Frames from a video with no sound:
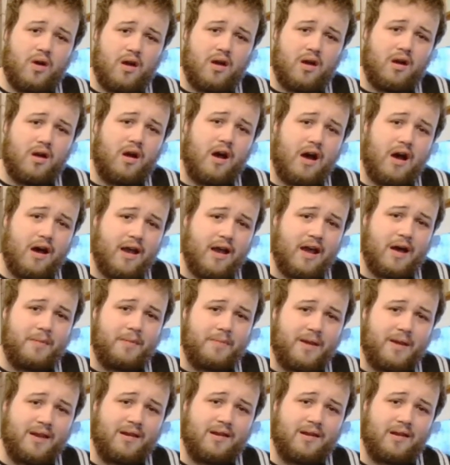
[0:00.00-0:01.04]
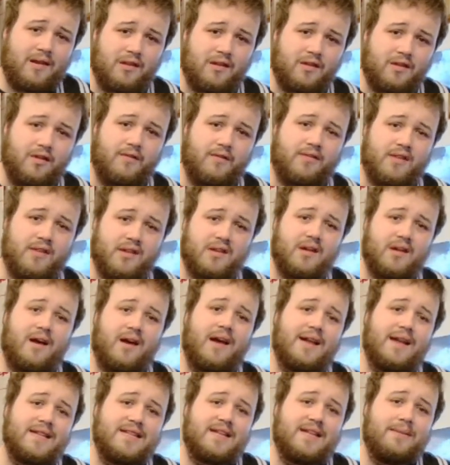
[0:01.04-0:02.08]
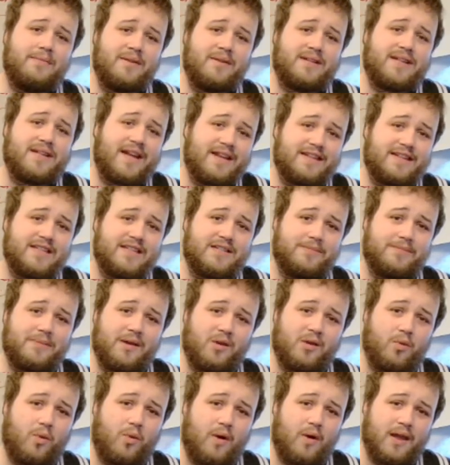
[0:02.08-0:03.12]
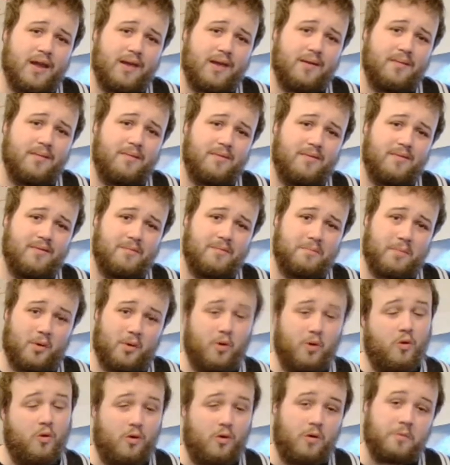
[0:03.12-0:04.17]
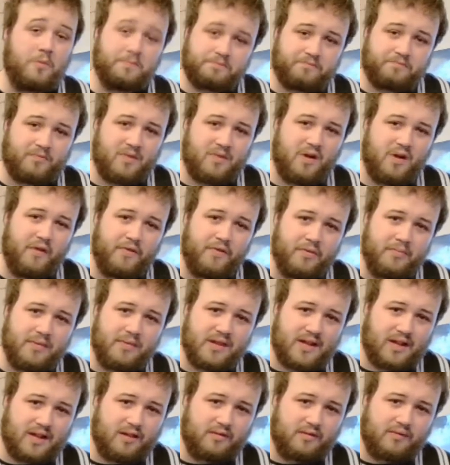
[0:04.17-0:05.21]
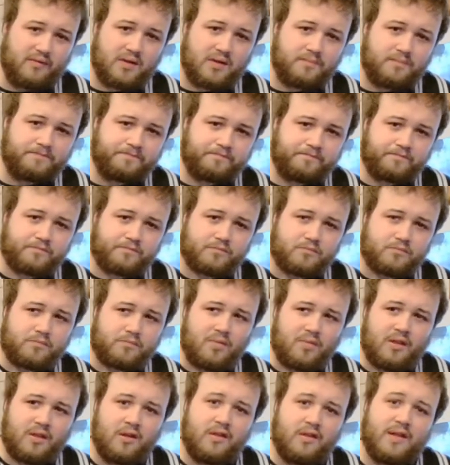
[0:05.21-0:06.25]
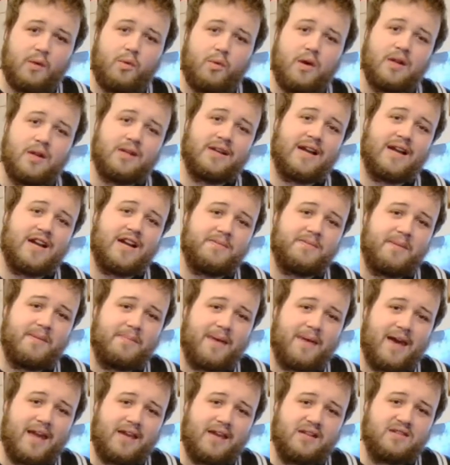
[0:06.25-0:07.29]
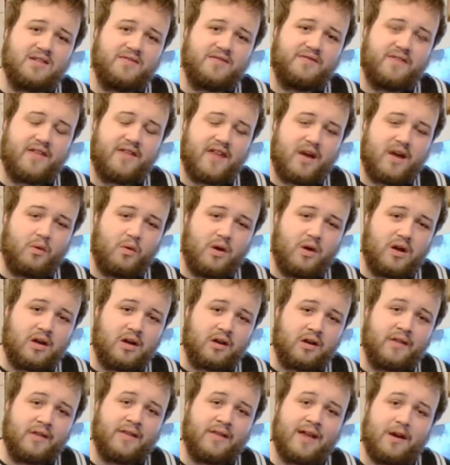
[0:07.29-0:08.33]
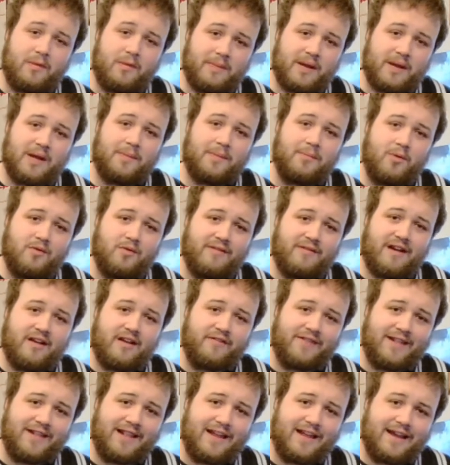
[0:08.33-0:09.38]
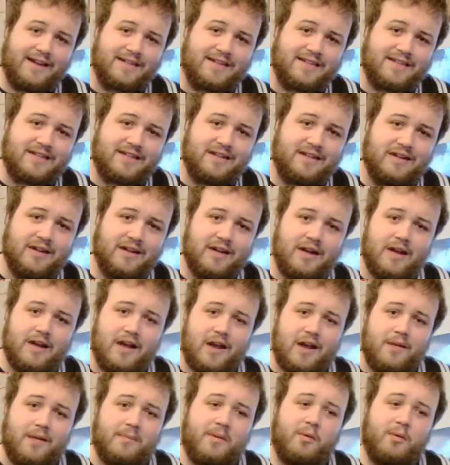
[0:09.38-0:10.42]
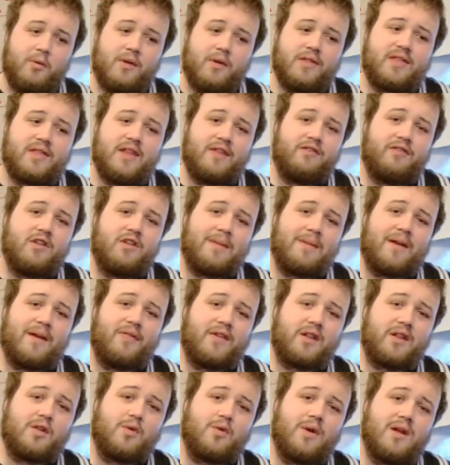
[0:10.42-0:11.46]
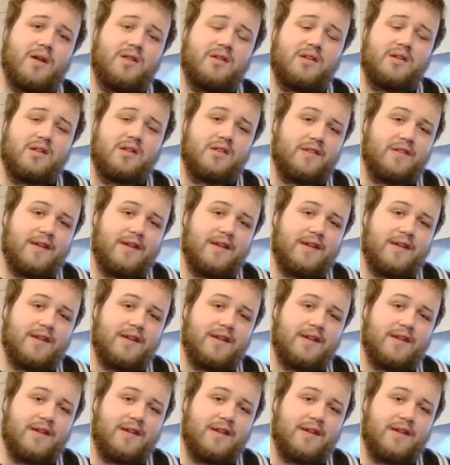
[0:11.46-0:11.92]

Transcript: high up in sort of society, but tended to be quite poor of themselves, because they weren't allowed to be paid for their work, and that will become more relevant later. But what's different about this question